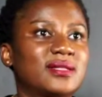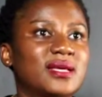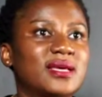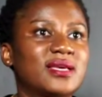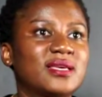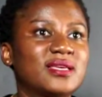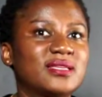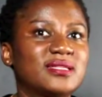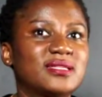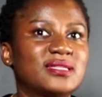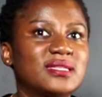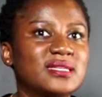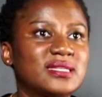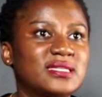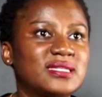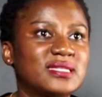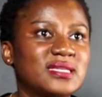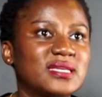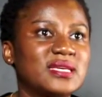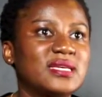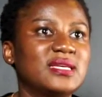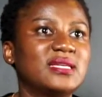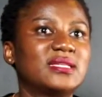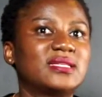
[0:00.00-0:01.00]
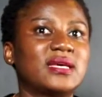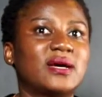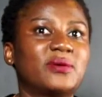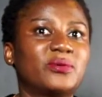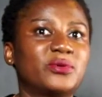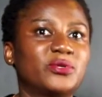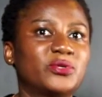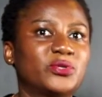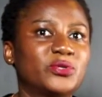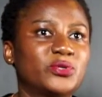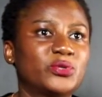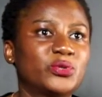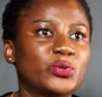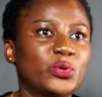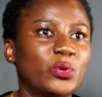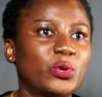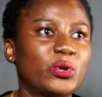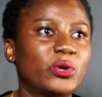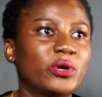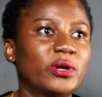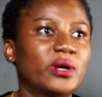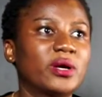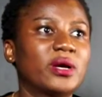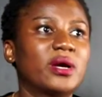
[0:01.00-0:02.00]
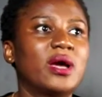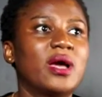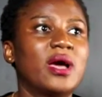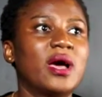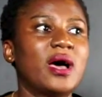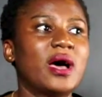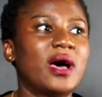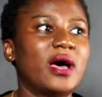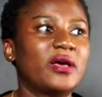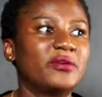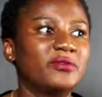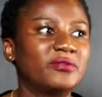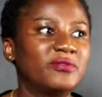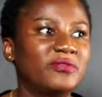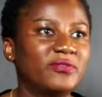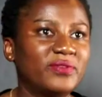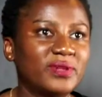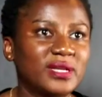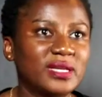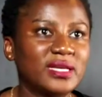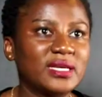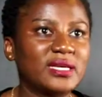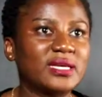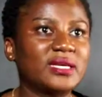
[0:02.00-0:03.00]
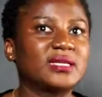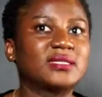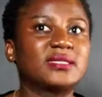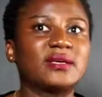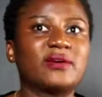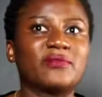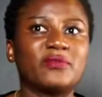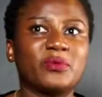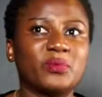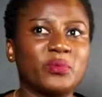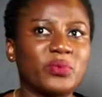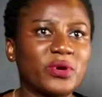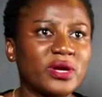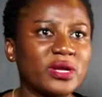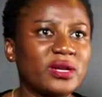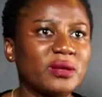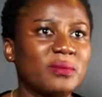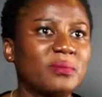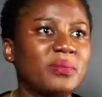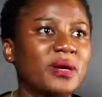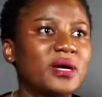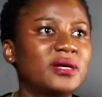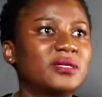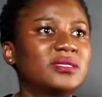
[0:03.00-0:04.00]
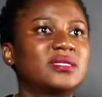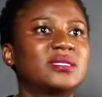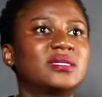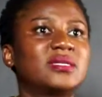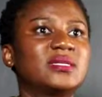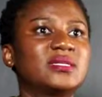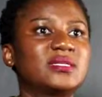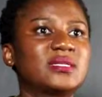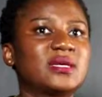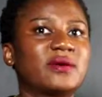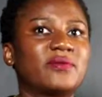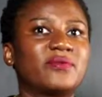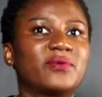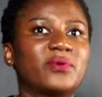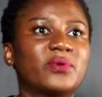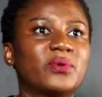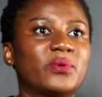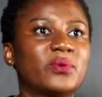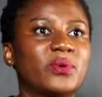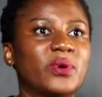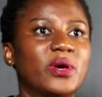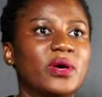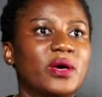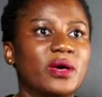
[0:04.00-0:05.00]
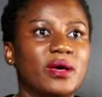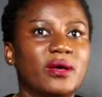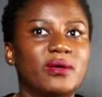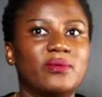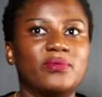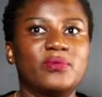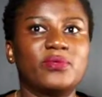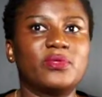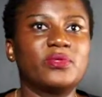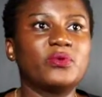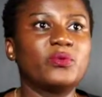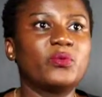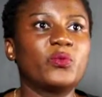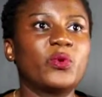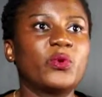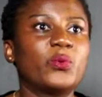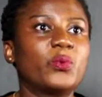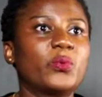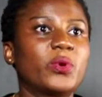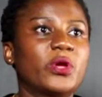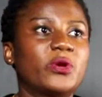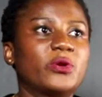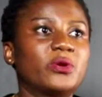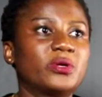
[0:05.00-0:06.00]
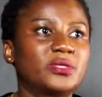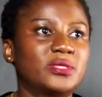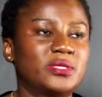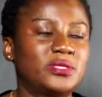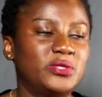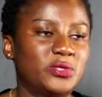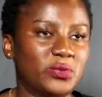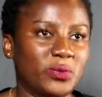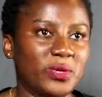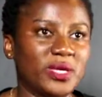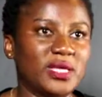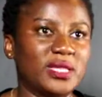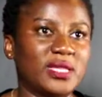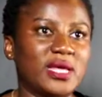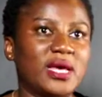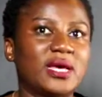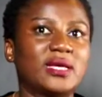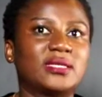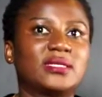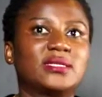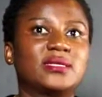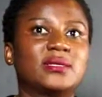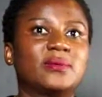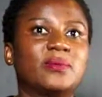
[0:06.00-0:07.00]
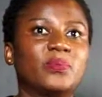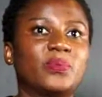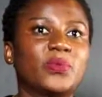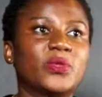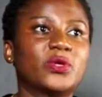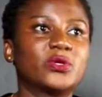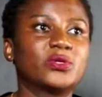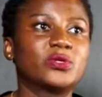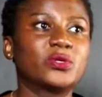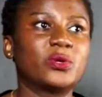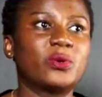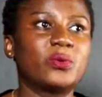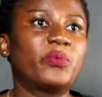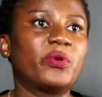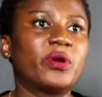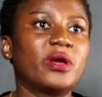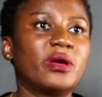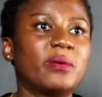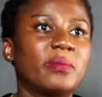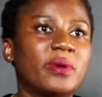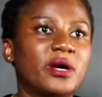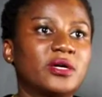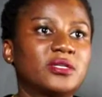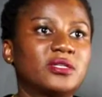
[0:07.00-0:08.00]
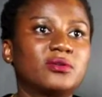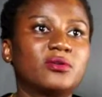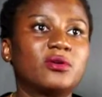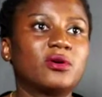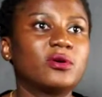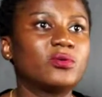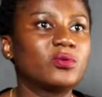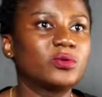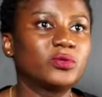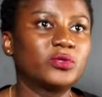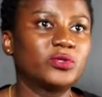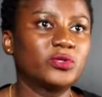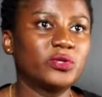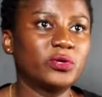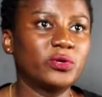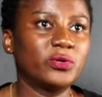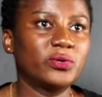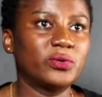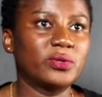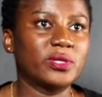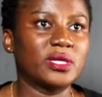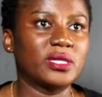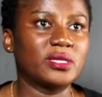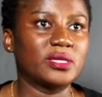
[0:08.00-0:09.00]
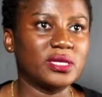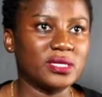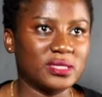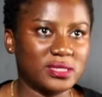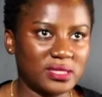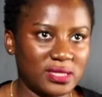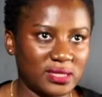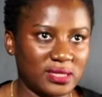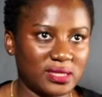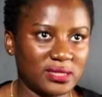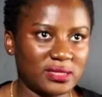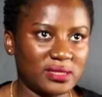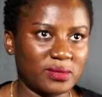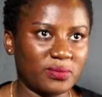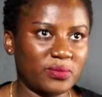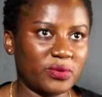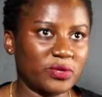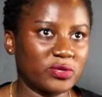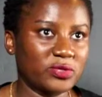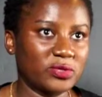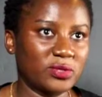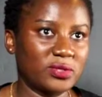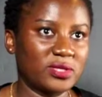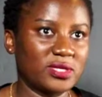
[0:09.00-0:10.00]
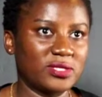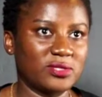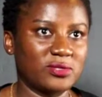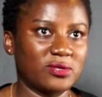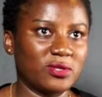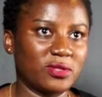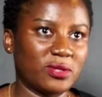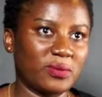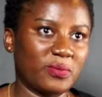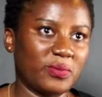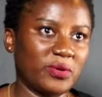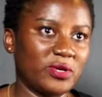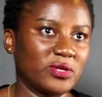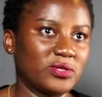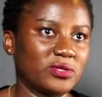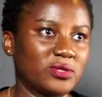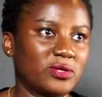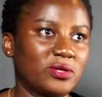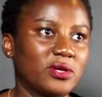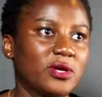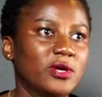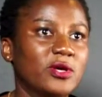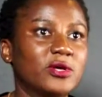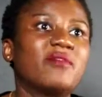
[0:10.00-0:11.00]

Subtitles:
Like, is this it? Are we sure? Are you feeling it? Have you prayed about it? We're not doing that. So pray about it. God will show you that this is the person, this is not the person.